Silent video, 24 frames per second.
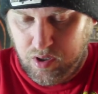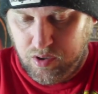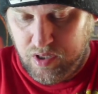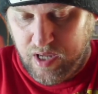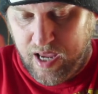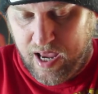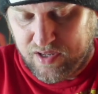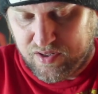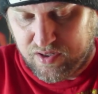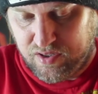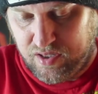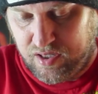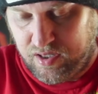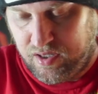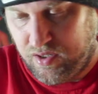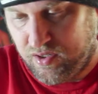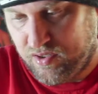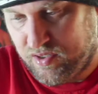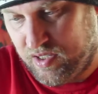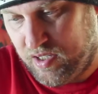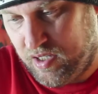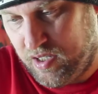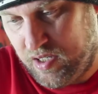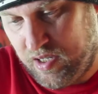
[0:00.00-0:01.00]
Yeah, so then
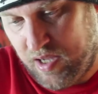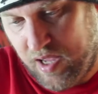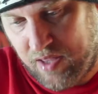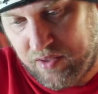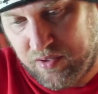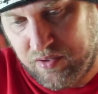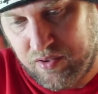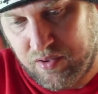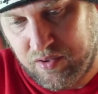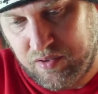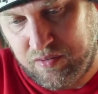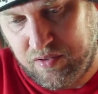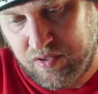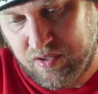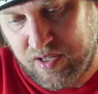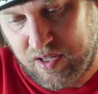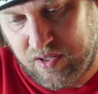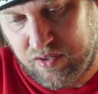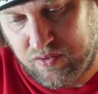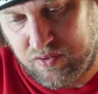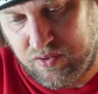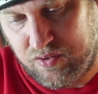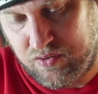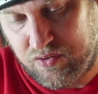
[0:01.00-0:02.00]
there's the
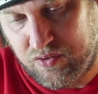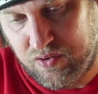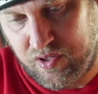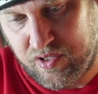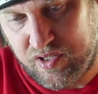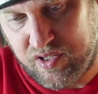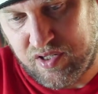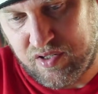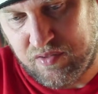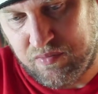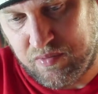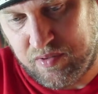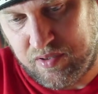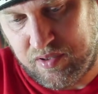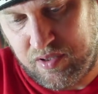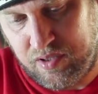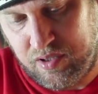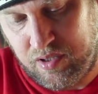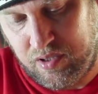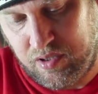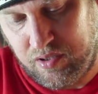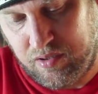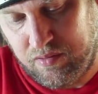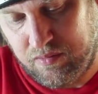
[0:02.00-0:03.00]
other two choices with
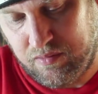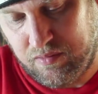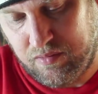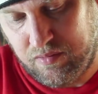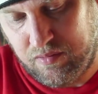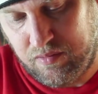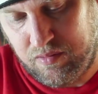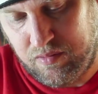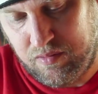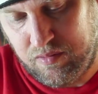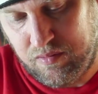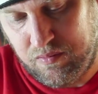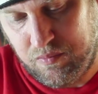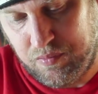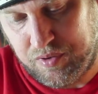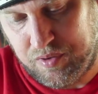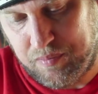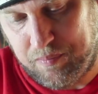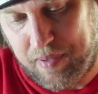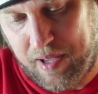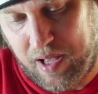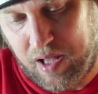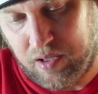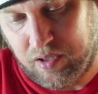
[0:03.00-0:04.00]
the
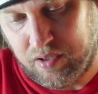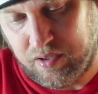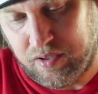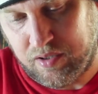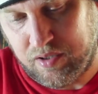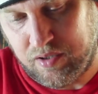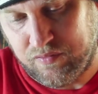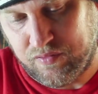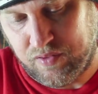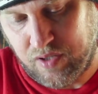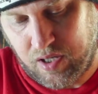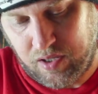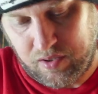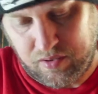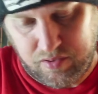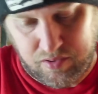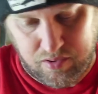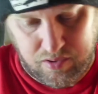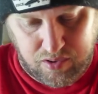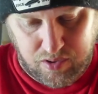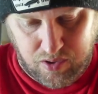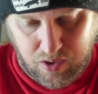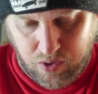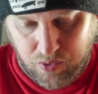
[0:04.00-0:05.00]
Paladin. You've got
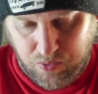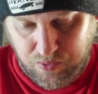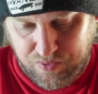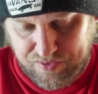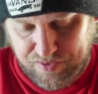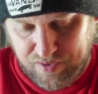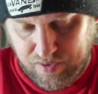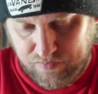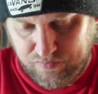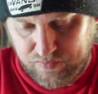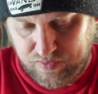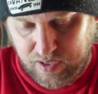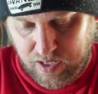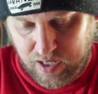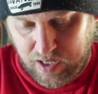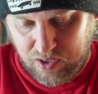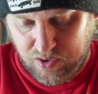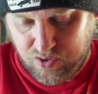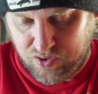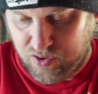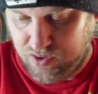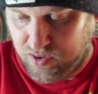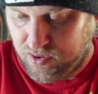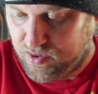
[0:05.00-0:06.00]
the Oath of the
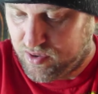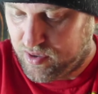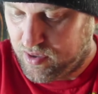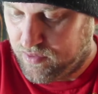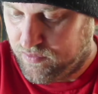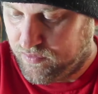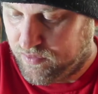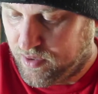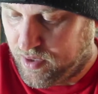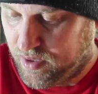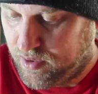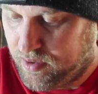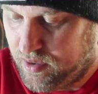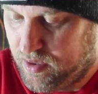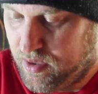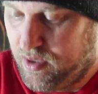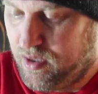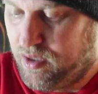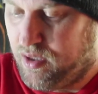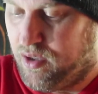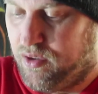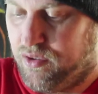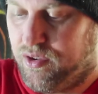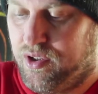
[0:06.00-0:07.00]
Ancients, and you've got
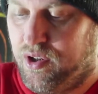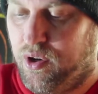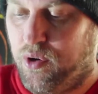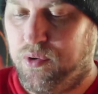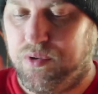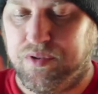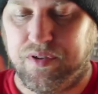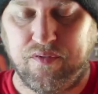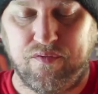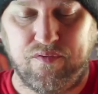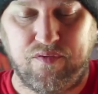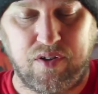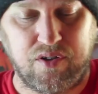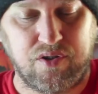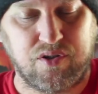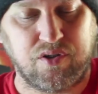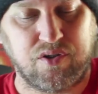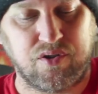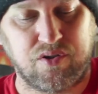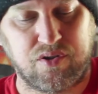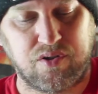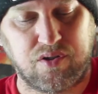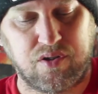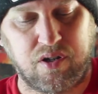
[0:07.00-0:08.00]
the Oath of
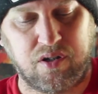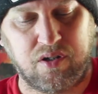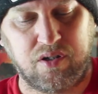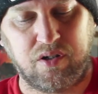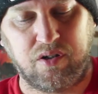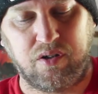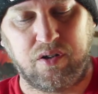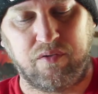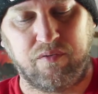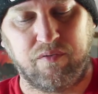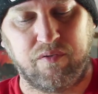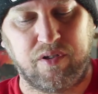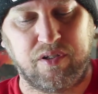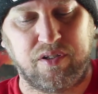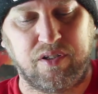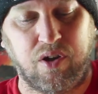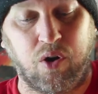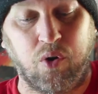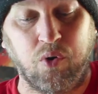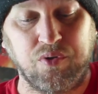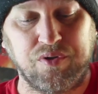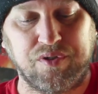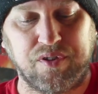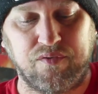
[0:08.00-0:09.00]
Vengeance. I'm going to go ahead and read the
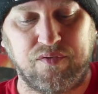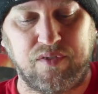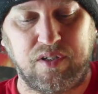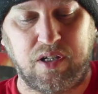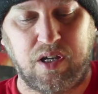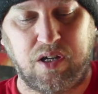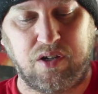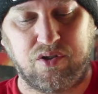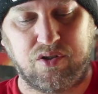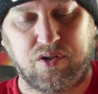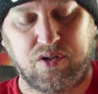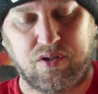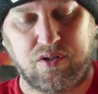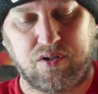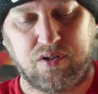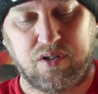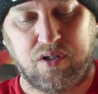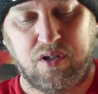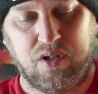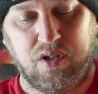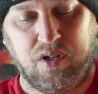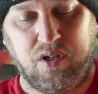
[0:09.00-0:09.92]
Oath of the Ancients.